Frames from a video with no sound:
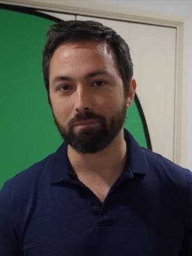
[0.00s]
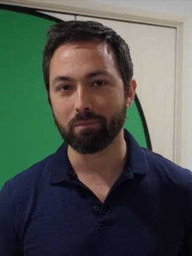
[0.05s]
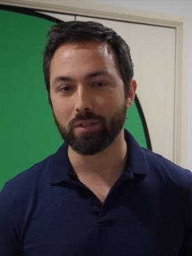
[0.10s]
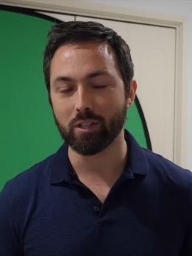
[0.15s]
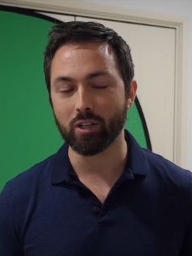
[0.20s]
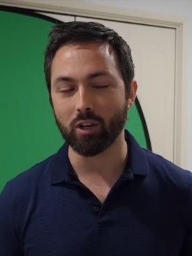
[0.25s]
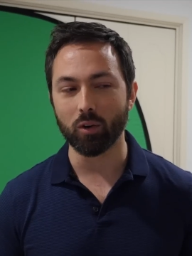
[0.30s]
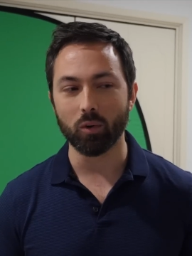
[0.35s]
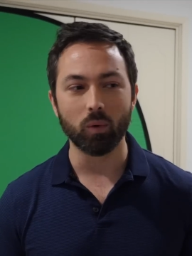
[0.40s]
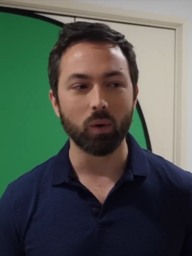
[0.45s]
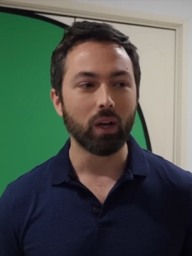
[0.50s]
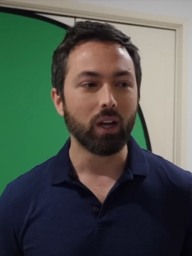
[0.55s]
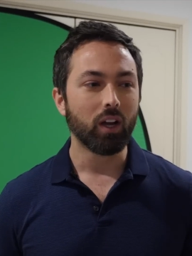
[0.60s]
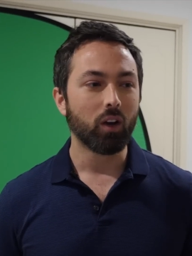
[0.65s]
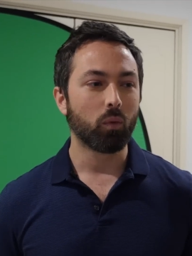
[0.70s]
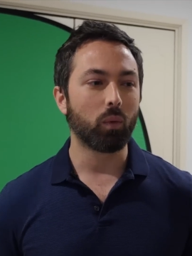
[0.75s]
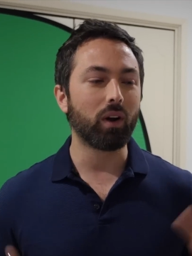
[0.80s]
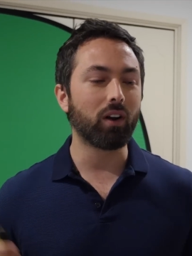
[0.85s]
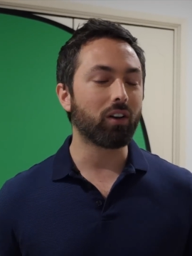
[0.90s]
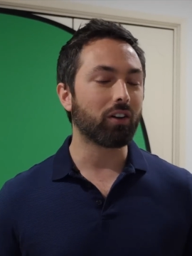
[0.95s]
So
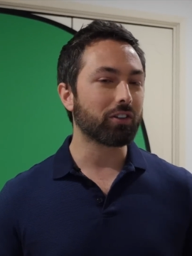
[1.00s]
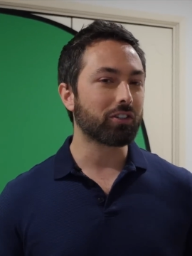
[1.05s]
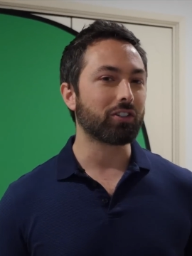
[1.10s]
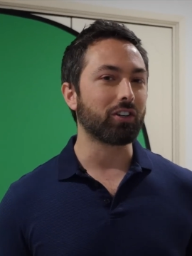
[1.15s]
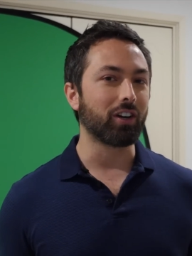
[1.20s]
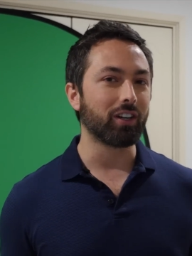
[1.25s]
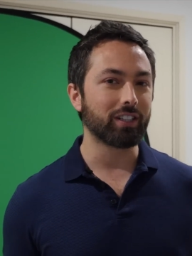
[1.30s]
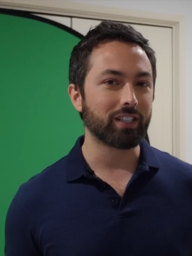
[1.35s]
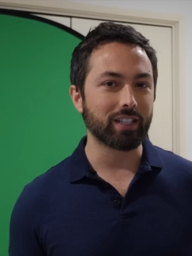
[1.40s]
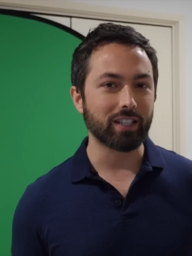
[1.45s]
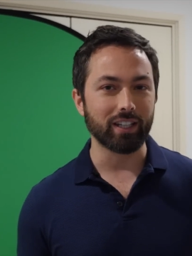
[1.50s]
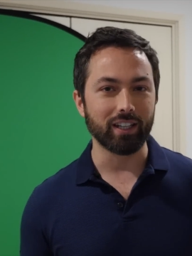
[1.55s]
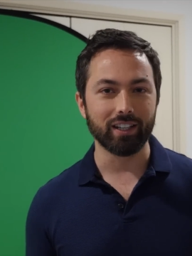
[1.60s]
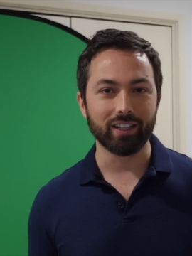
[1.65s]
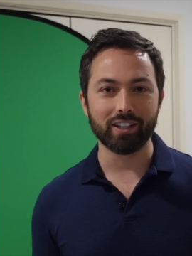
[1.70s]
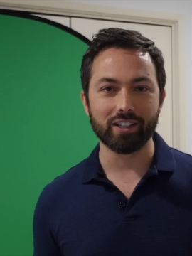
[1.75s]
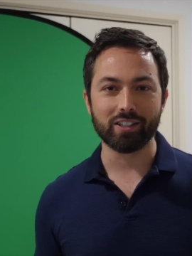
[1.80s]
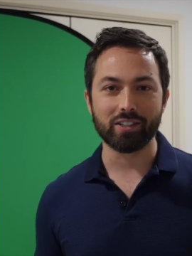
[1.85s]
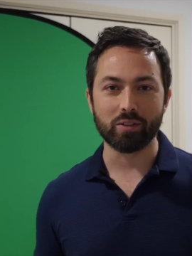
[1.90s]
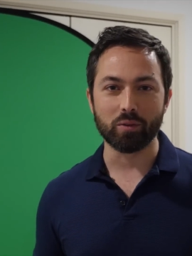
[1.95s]
where it all starts
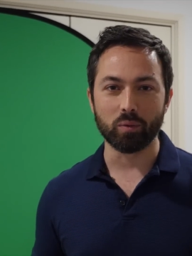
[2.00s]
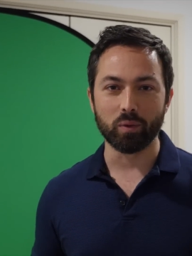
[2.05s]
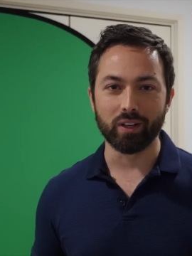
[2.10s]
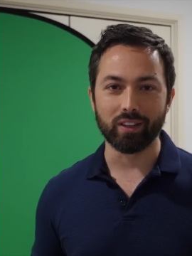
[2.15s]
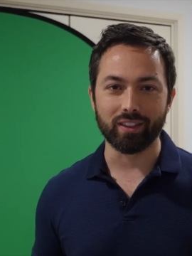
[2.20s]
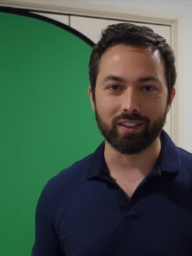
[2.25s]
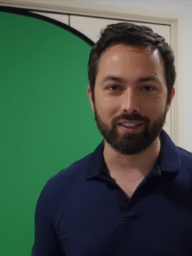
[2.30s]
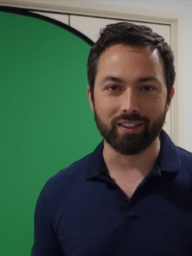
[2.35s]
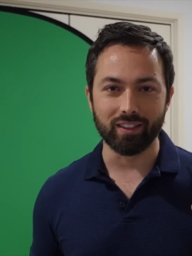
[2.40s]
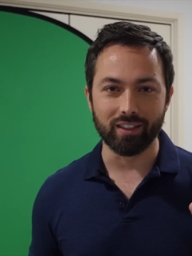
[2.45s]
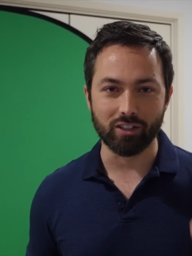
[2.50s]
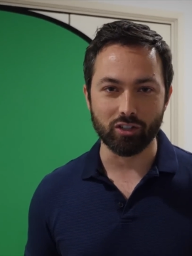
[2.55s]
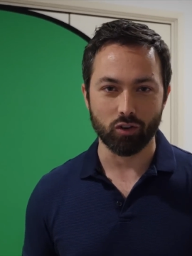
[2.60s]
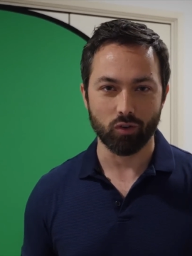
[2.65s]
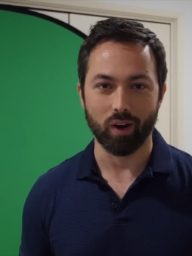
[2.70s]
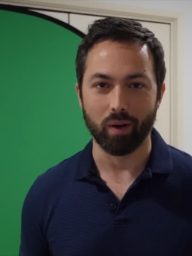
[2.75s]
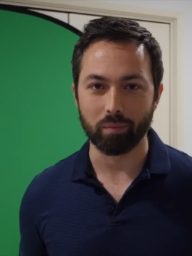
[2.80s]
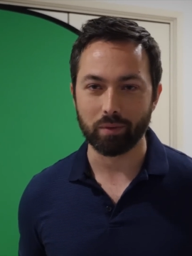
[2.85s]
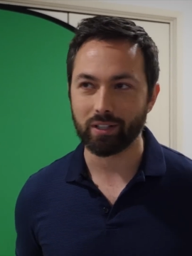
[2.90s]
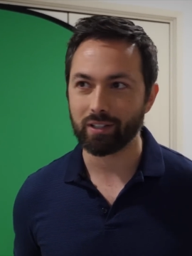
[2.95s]
is with the
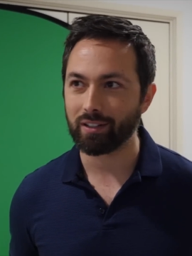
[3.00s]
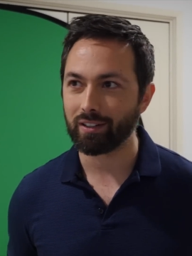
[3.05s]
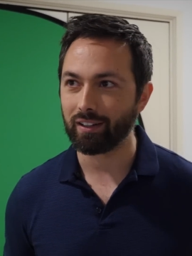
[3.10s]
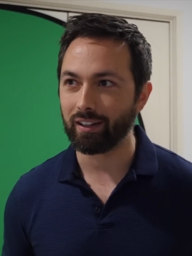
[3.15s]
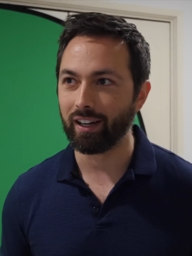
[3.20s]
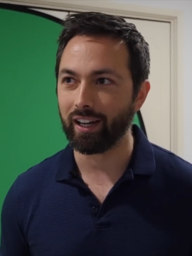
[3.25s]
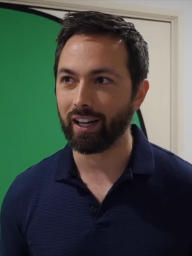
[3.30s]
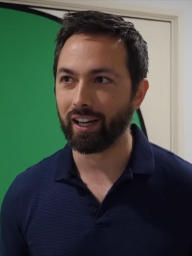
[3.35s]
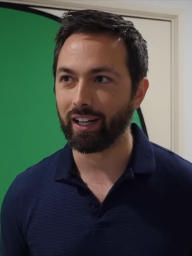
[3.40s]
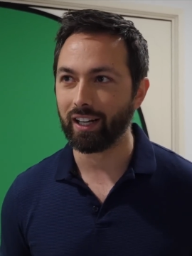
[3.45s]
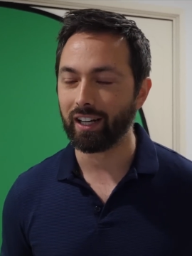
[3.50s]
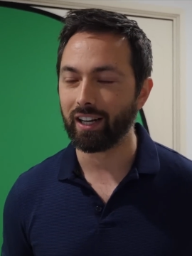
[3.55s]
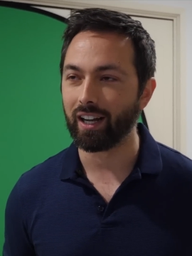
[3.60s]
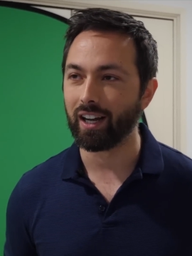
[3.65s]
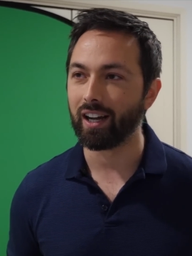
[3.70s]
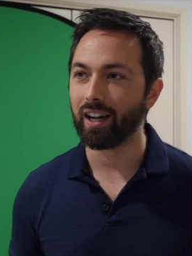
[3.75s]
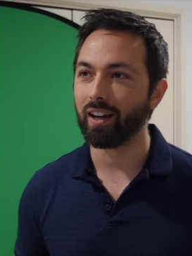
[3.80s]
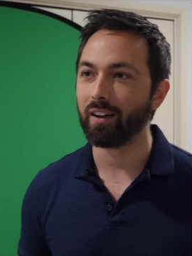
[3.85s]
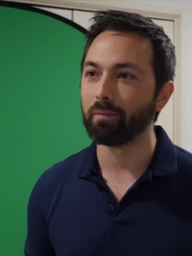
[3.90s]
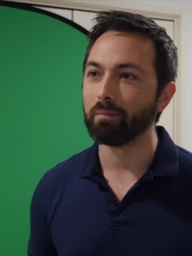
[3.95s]
script, and
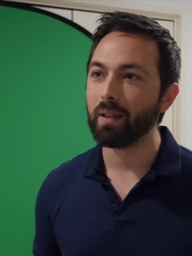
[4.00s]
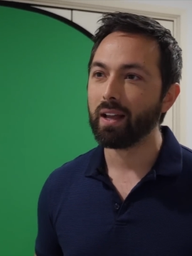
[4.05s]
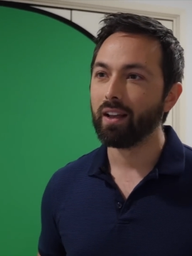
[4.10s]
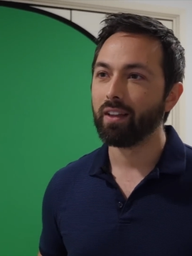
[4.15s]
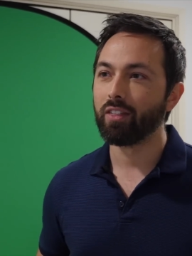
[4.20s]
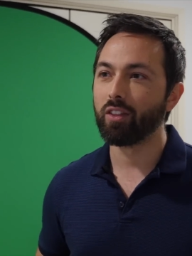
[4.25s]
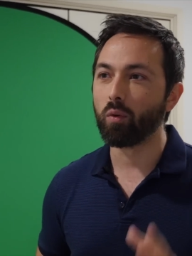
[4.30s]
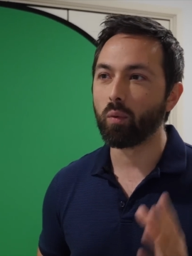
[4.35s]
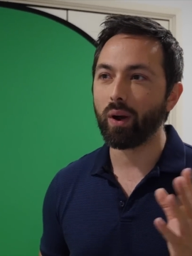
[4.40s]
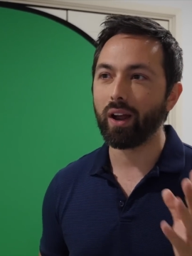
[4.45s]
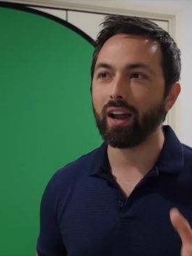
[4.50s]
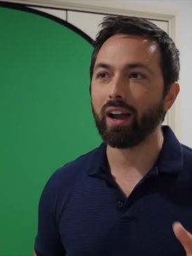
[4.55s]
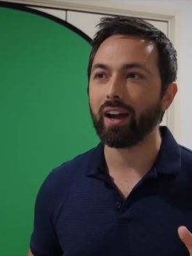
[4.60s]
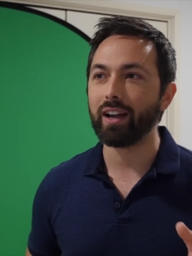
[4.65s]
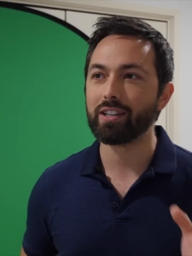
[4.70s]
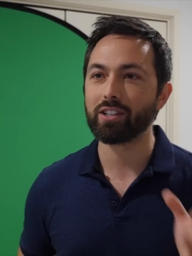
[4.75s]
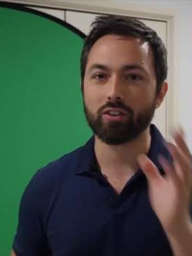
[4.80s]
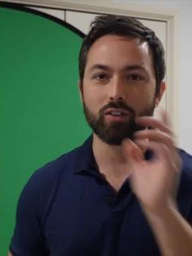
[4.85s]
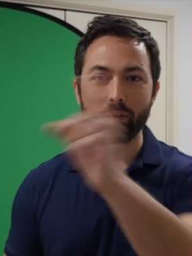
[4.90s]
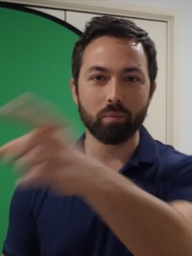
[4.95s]
the way
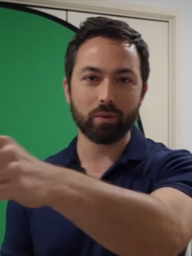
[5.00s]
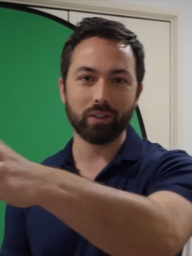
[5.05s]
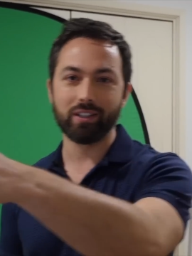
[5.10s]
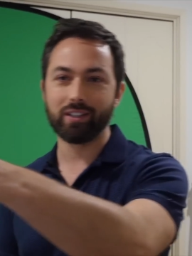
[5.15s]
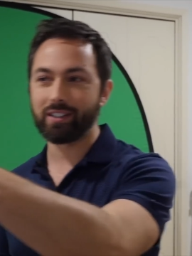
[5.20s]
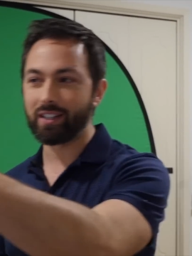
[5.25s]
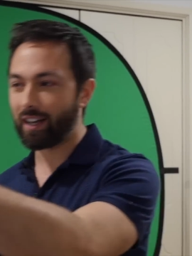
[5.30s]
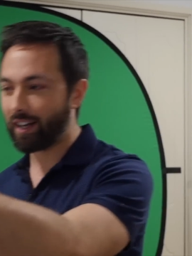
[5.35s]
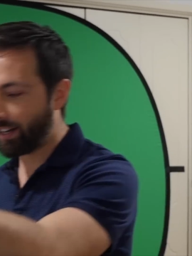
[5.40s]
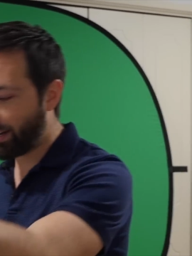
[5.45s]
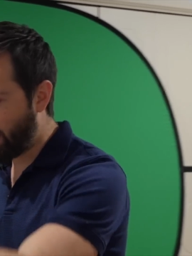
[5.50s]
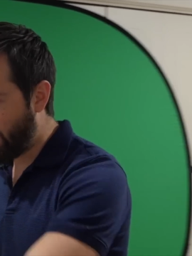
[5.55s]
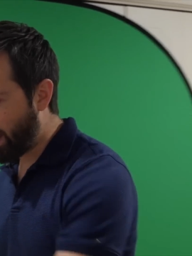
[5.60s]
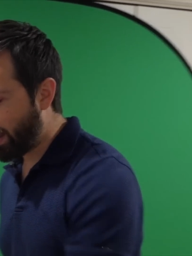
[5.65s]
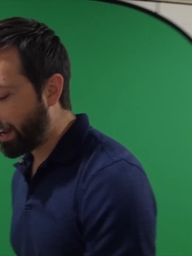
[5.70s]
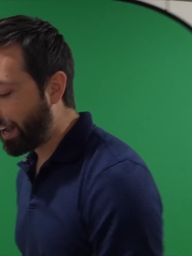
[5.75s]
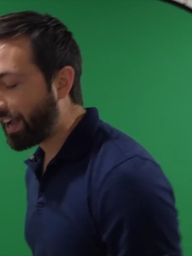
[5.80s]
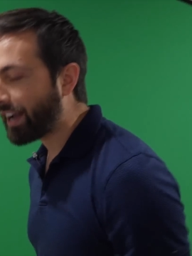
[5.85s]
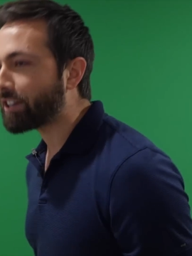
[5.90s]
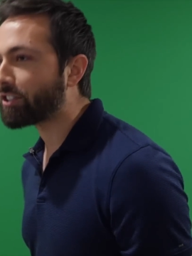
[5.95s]
I script is
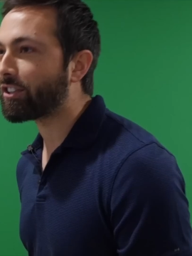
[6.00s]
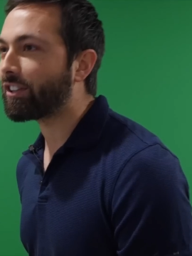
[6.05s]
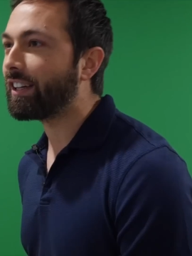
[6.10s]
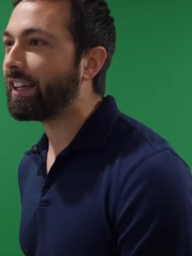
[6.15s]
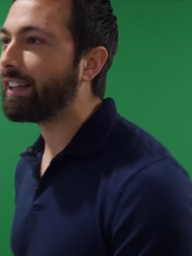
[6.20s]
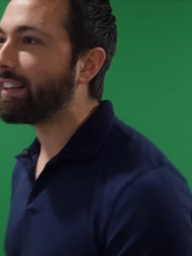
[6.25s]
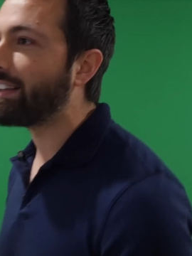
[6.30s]
I actually